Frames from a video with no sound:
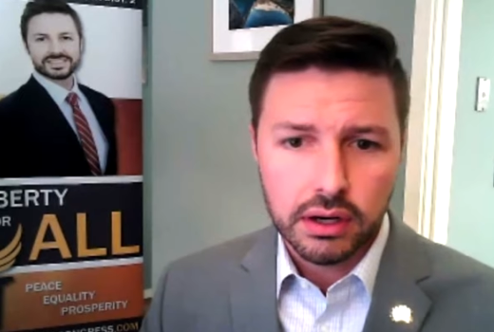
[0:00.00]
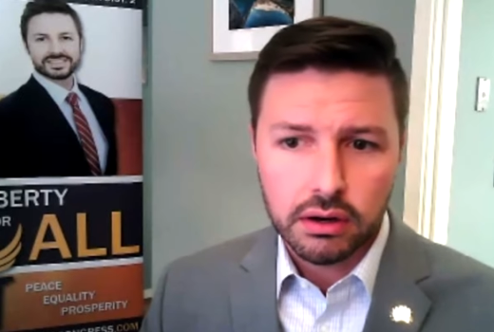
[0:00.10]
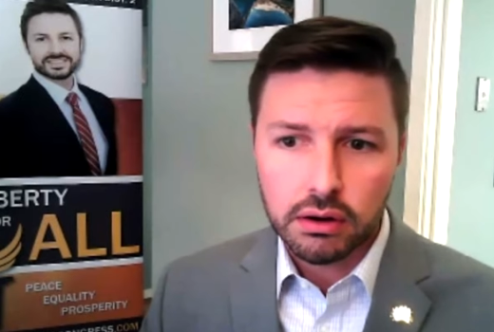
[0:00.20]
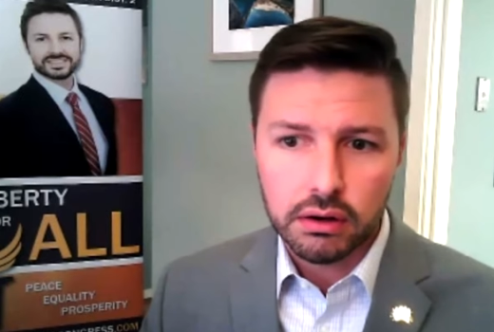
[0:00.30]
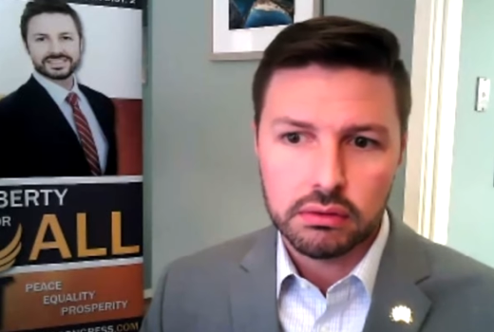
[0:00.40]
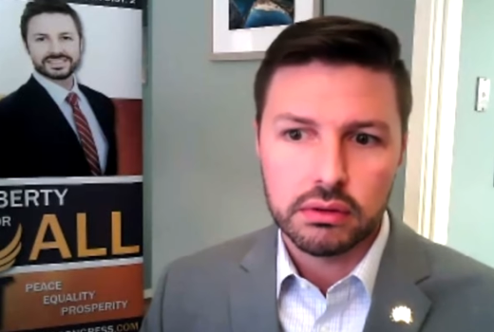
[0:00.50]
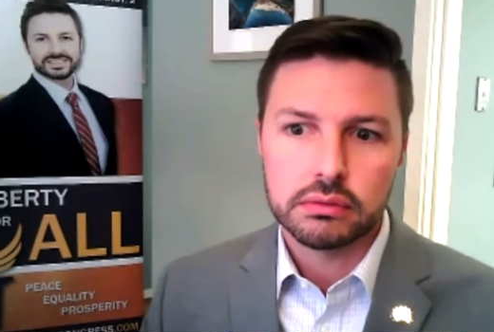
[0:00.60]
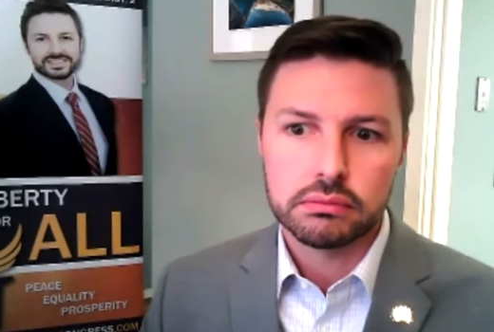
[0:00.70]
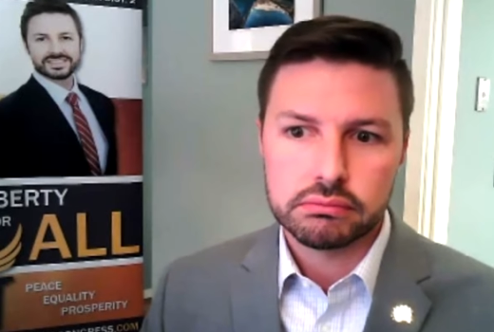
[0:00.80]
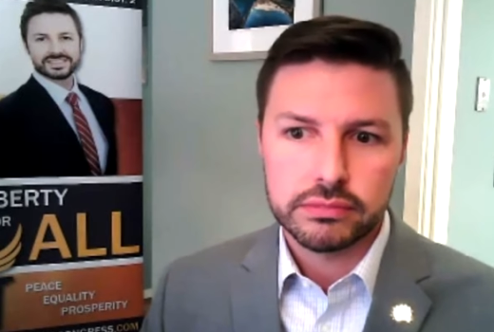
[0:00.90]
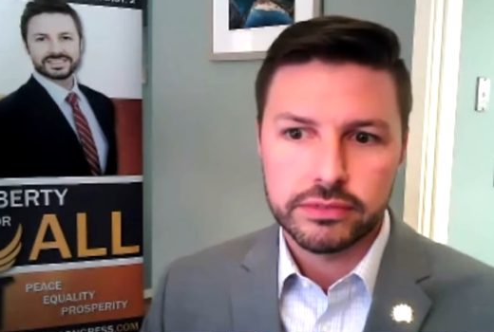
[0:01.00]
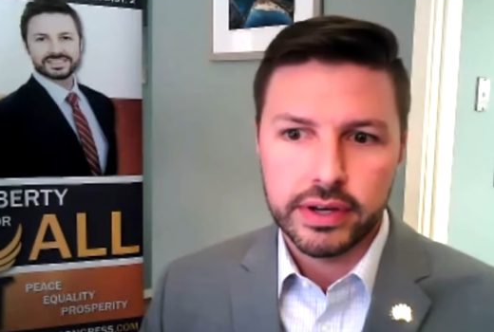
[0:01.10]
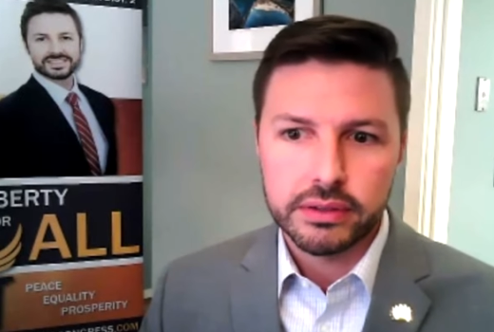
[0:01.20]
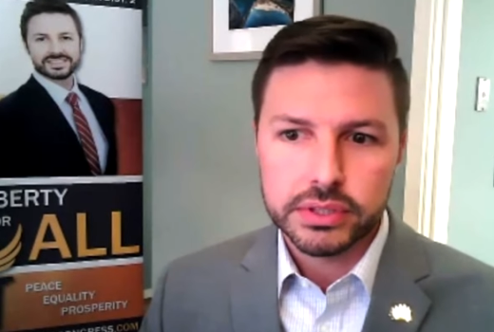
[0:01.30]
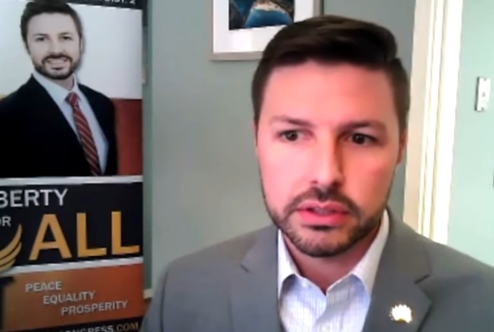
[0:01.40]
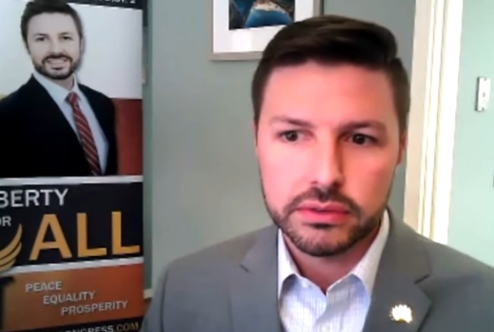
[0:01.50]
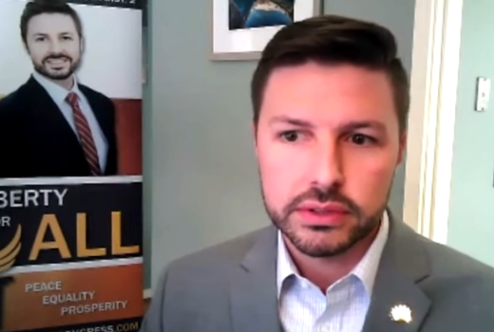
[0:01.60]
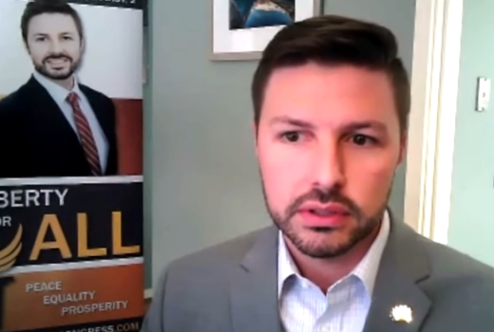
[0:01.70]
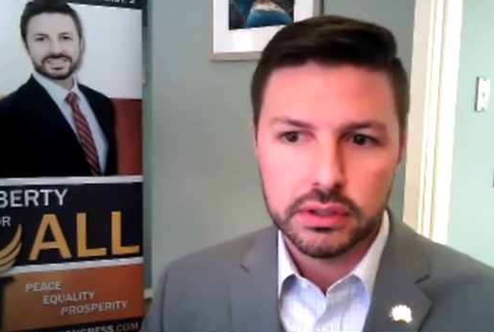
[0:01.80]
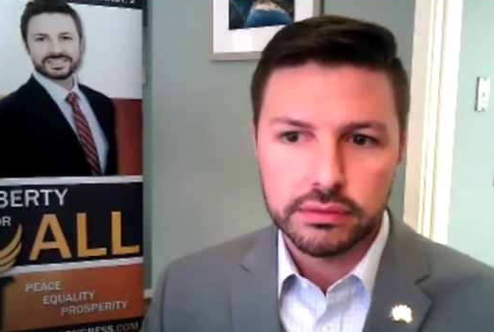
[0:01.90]
Speaker 1: are, you know, find
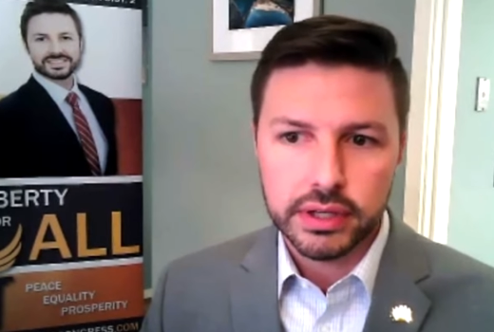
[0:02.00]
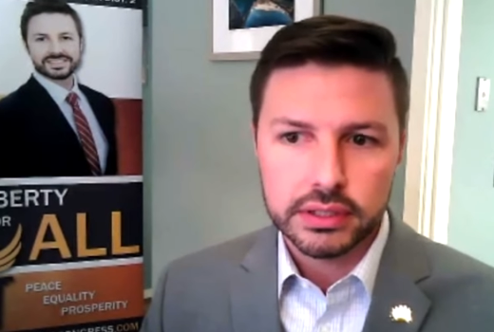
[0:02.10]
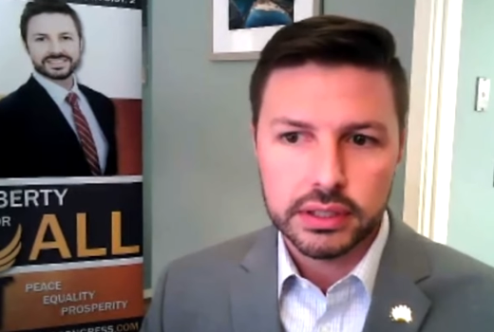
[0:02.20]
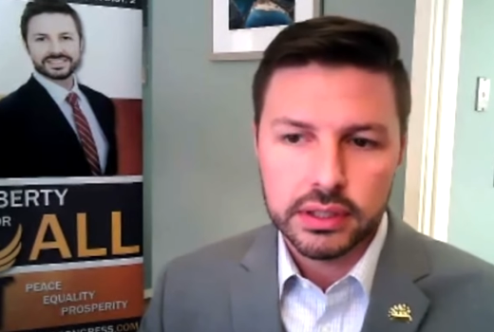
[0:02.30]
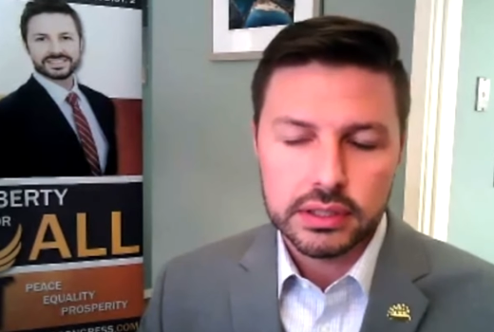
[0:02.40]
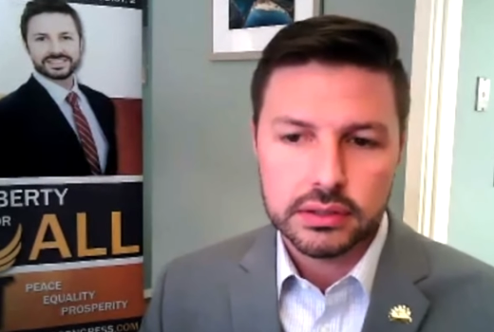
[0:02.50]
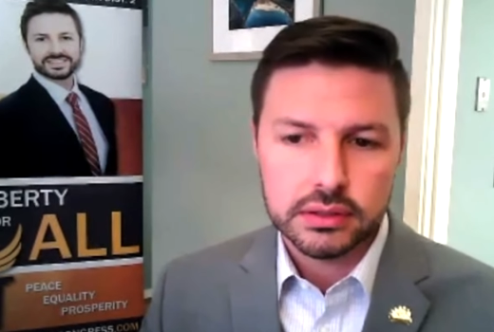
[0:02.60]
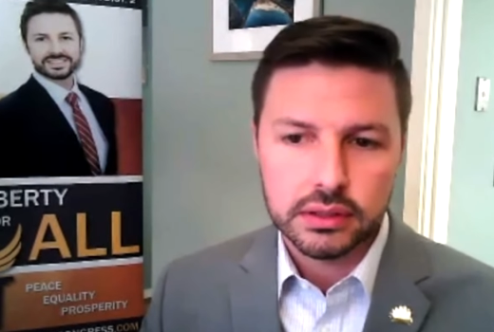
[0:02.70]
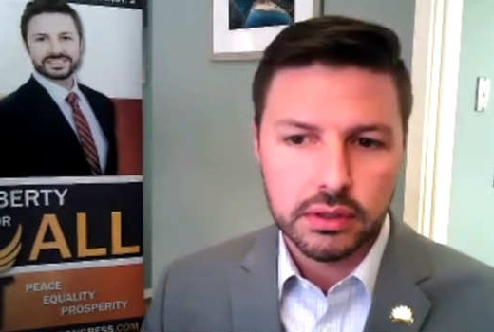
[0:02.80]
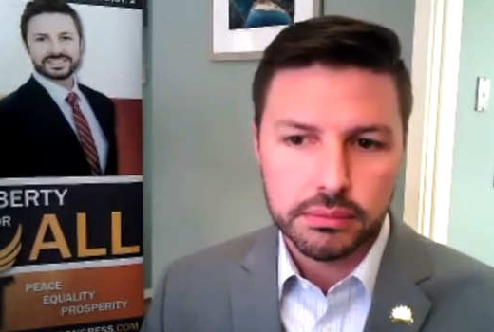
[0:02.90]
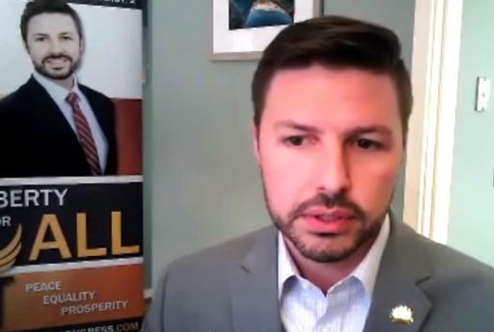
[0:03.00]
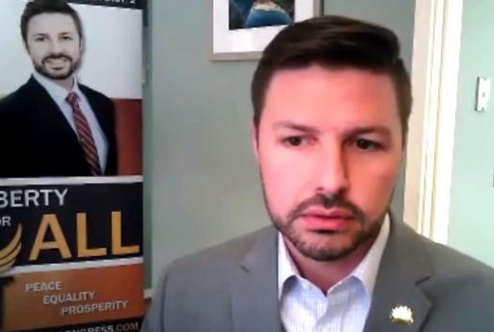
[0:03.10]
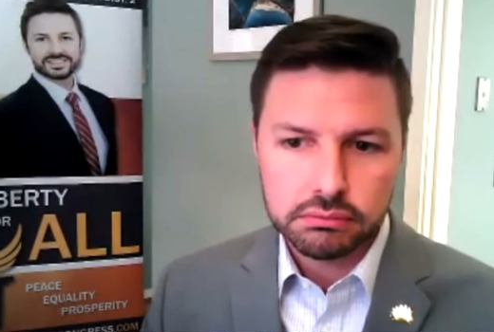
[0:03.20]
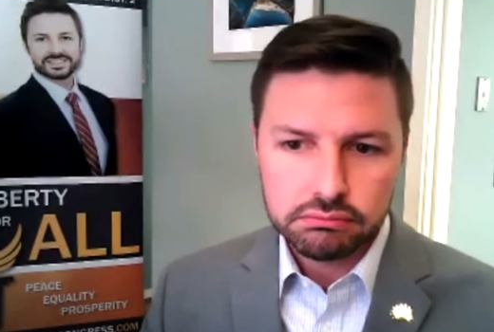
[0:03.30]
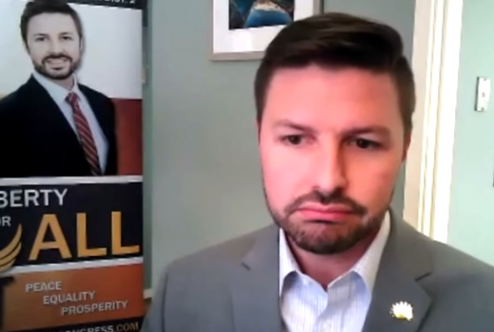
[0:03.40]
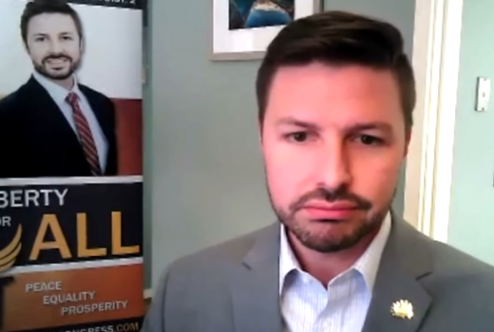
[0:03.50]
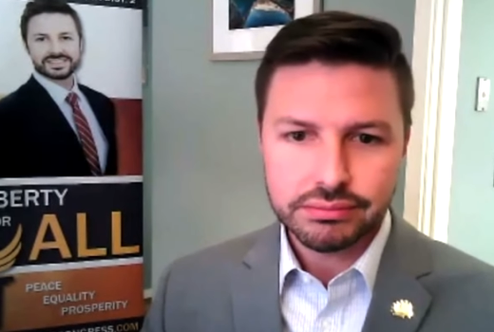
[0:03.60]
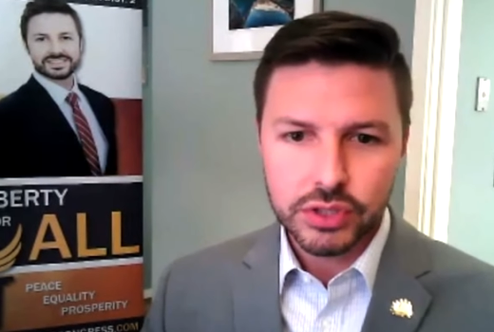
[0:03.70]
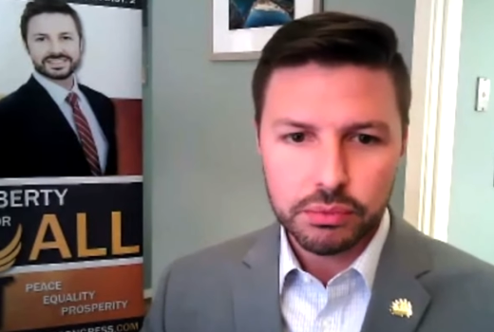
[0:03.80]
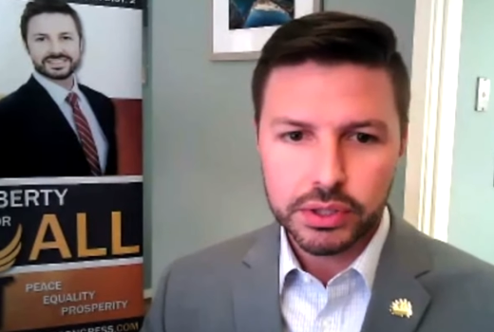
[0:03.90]
themselves uh, infected, and that's, you know, nobody
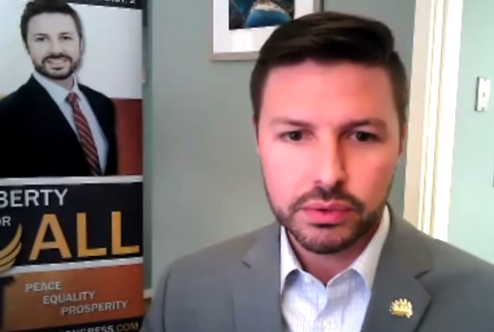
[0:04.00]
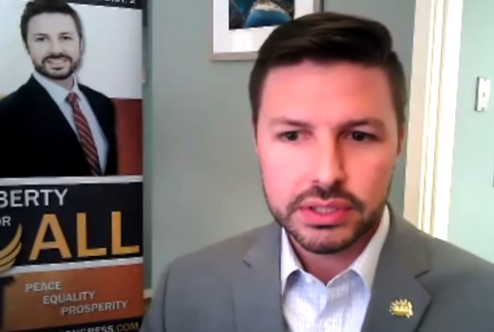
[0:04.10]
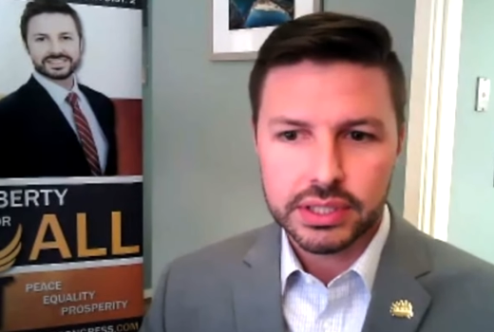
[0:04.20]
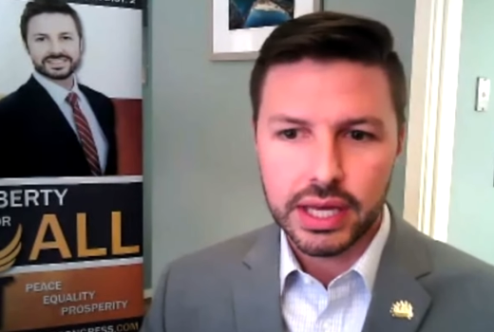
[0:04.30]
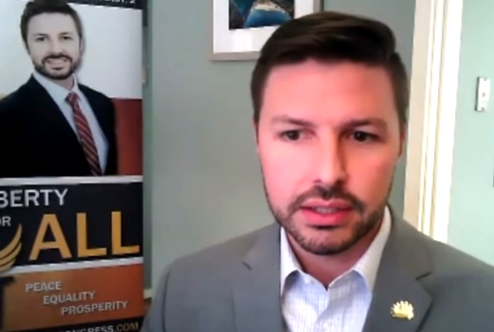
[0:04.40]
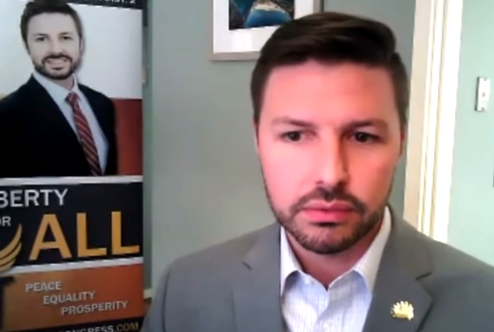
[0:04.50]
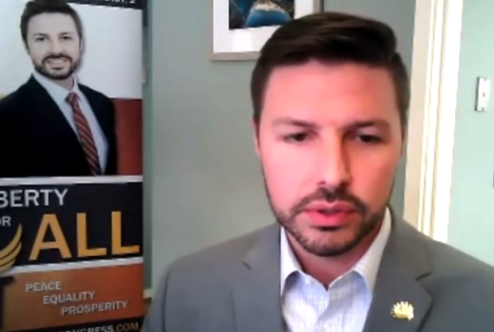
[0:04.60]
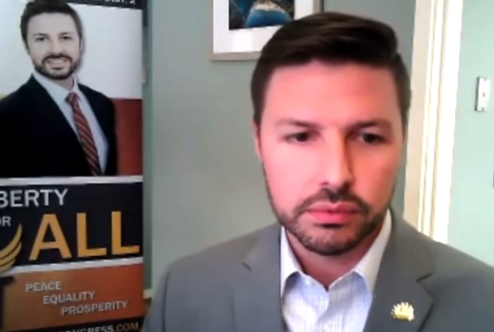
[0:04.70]
nobody wants that. We,